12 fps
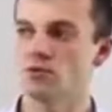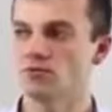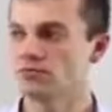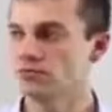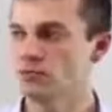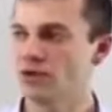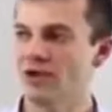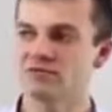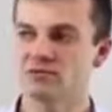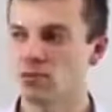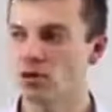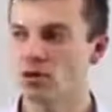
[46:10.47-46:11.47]
you know,
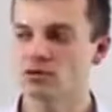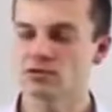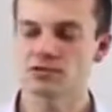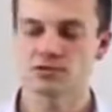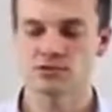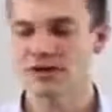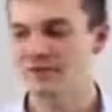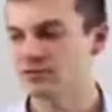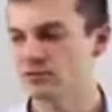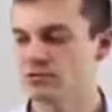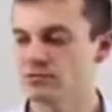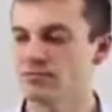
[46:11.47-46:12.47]
you have some blogs,
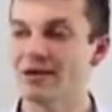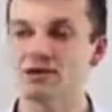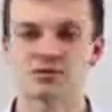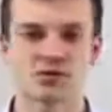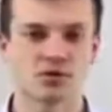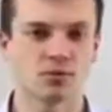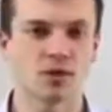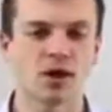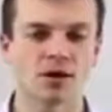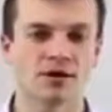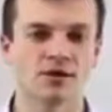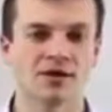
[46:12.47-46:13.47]
you have some banners on
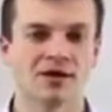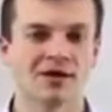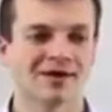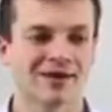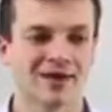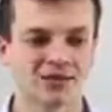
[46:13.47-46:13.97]
your blog here.